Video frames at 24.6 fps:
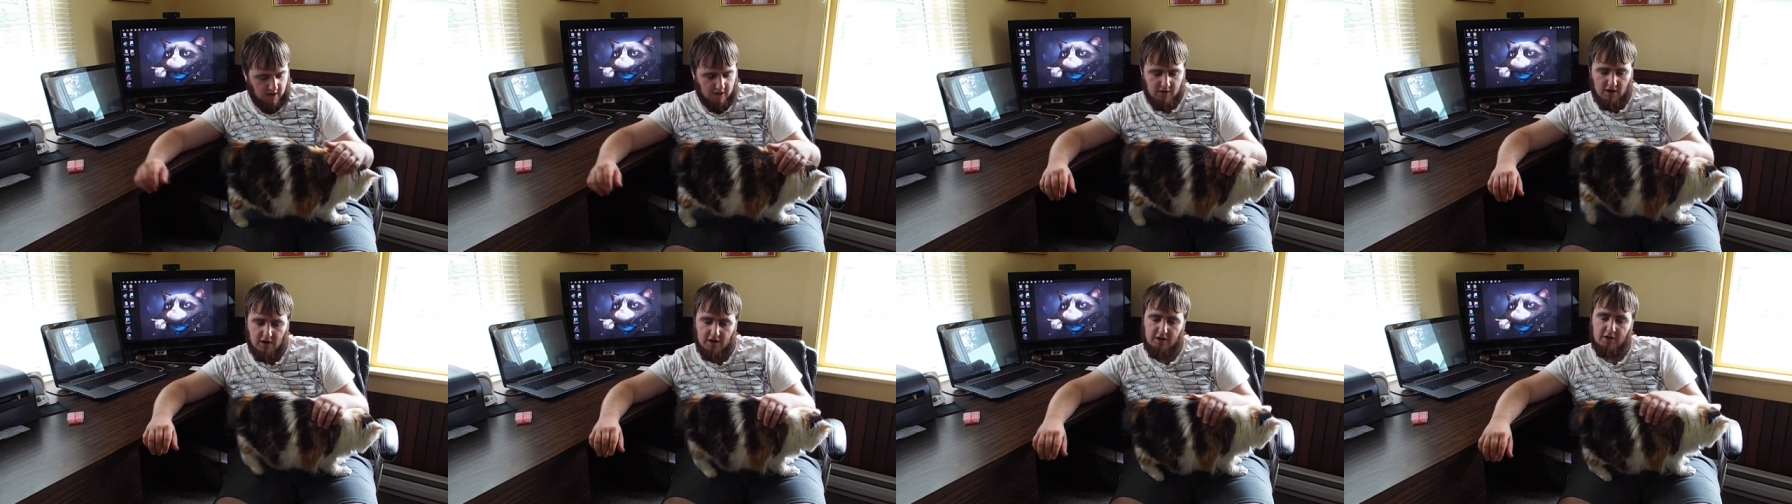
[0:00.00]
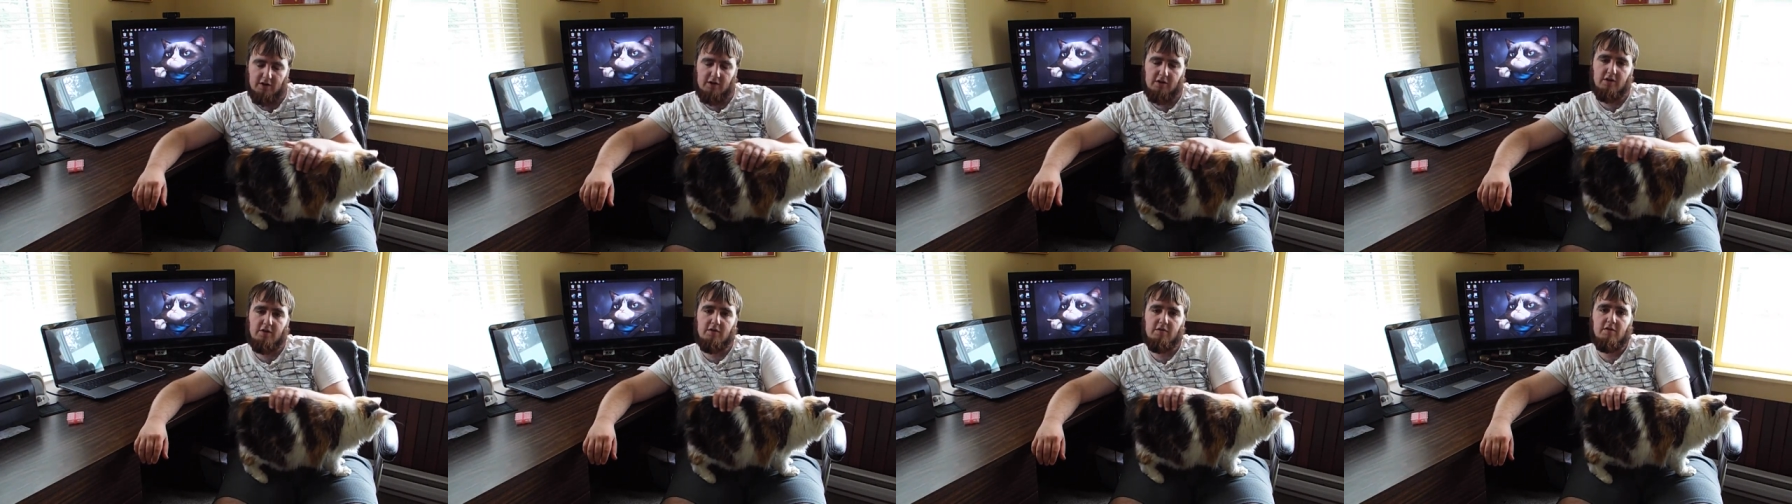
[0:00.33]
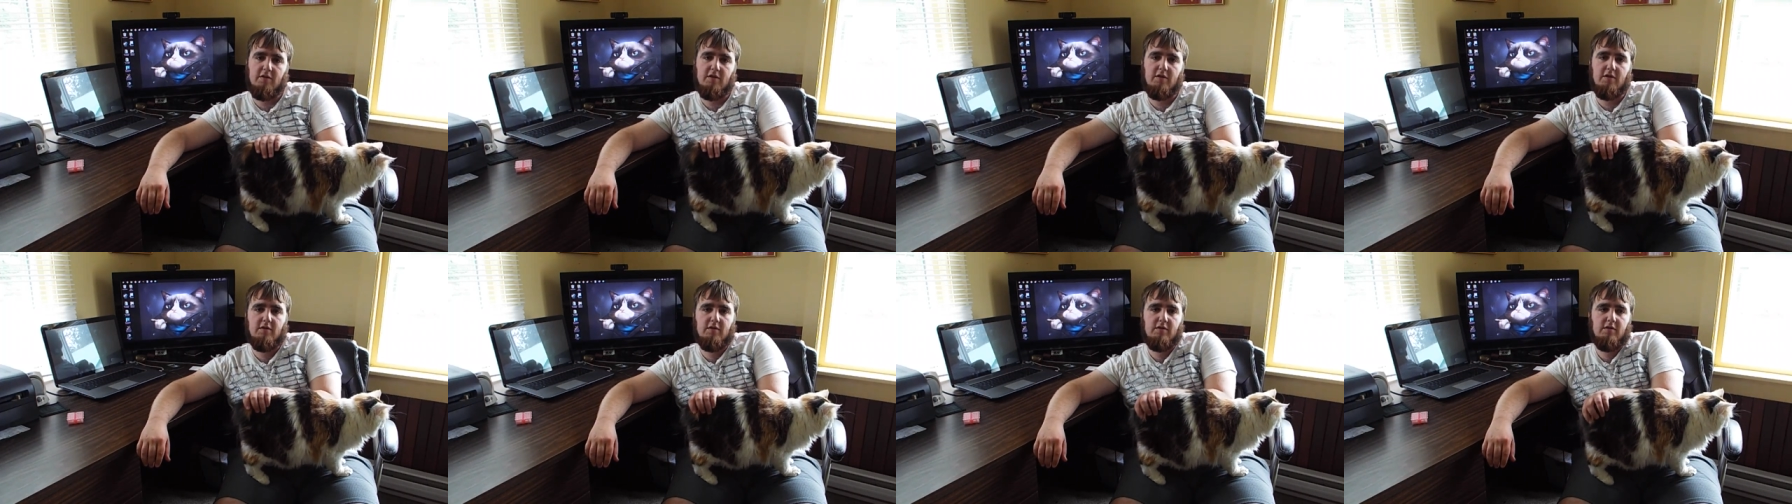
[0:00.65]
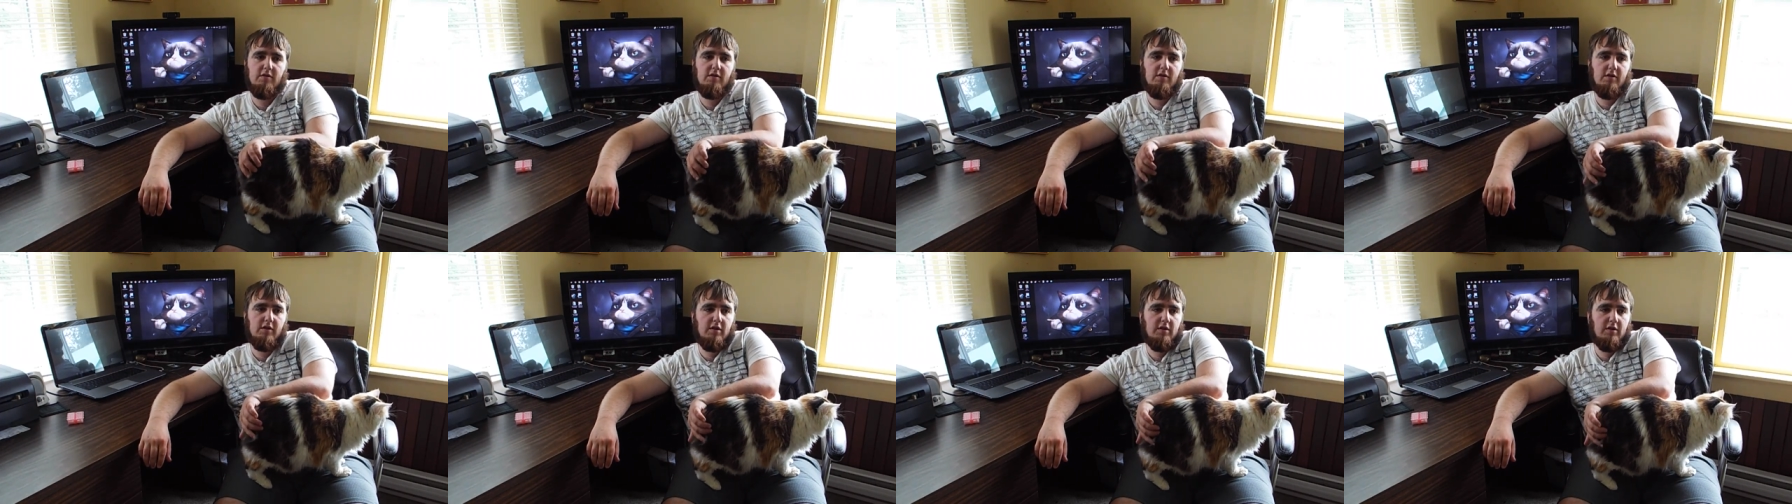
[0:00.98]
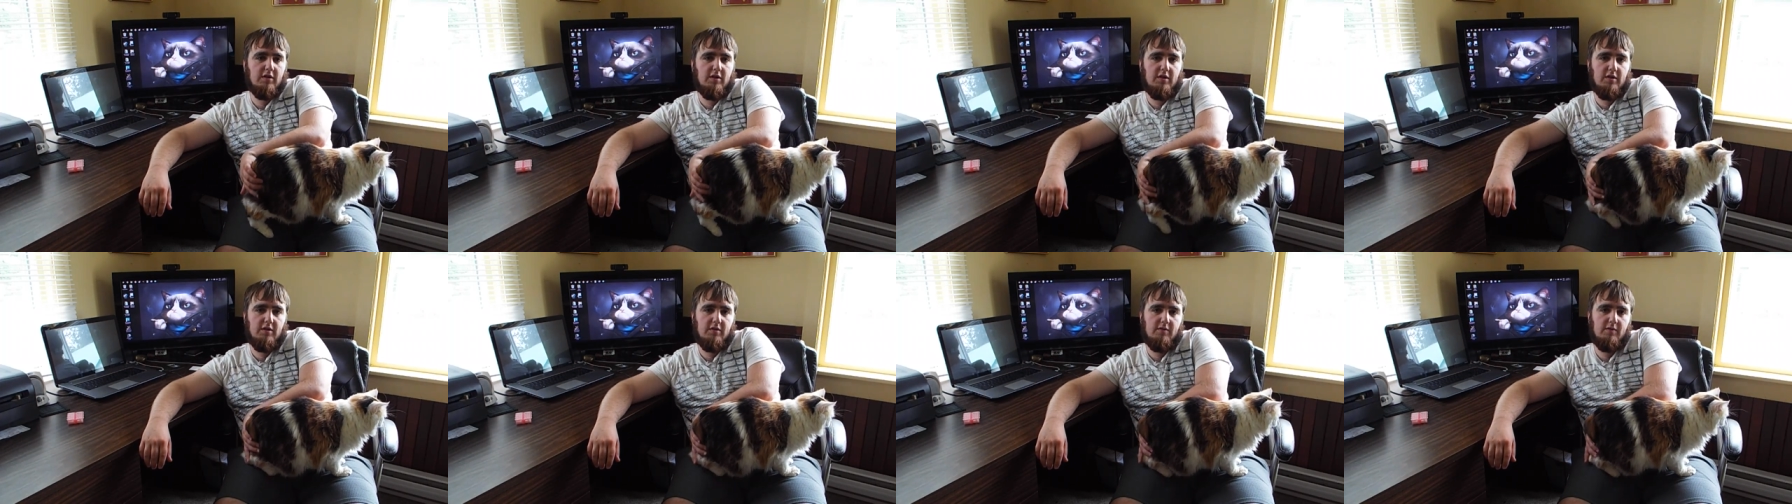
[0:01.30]
I could lose a
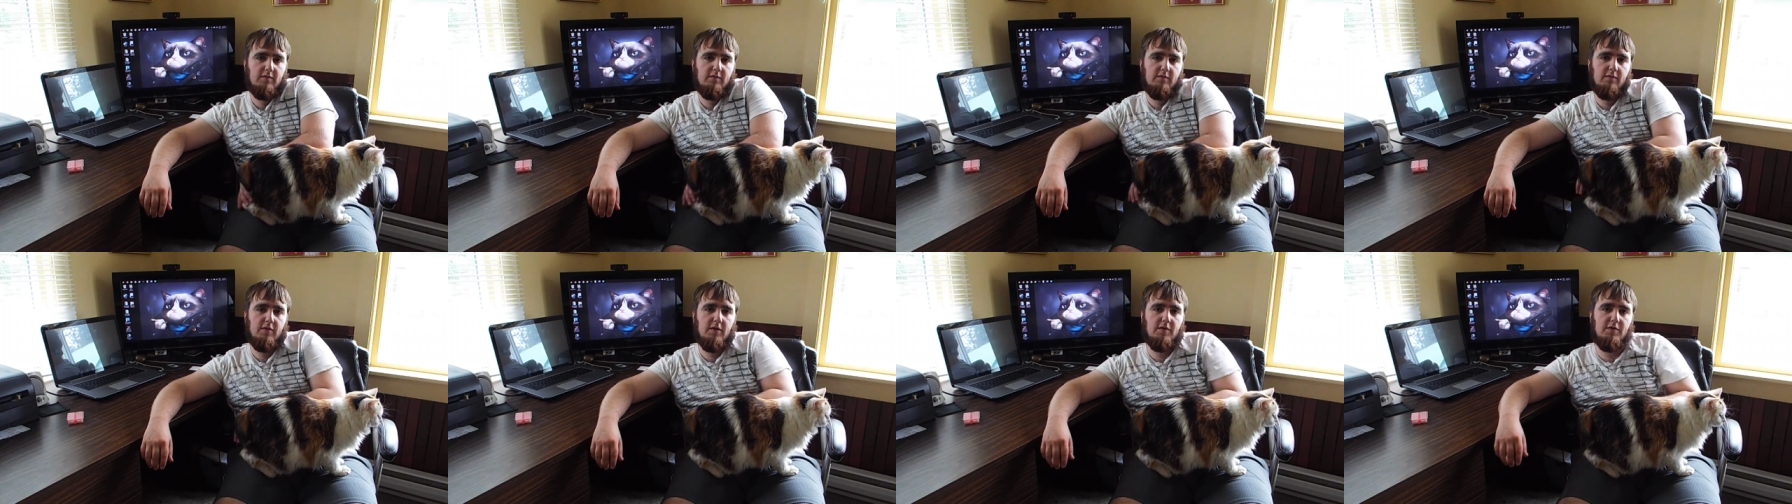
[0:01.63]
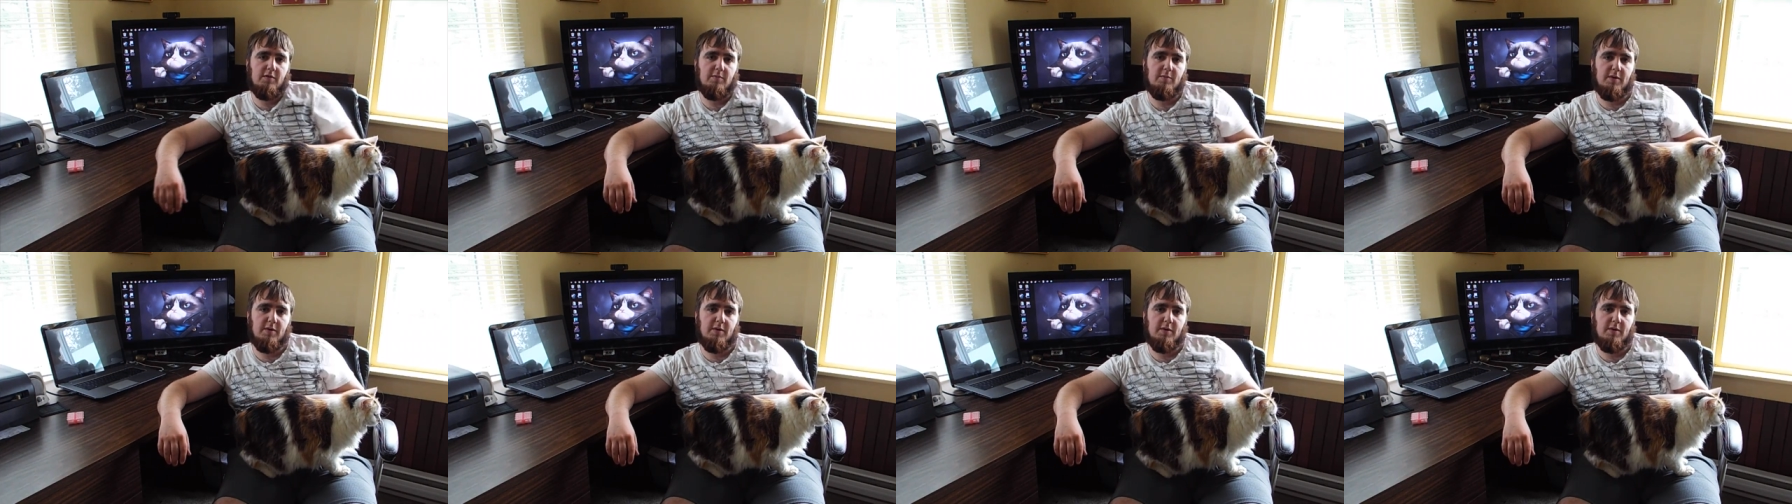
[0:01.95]
good 50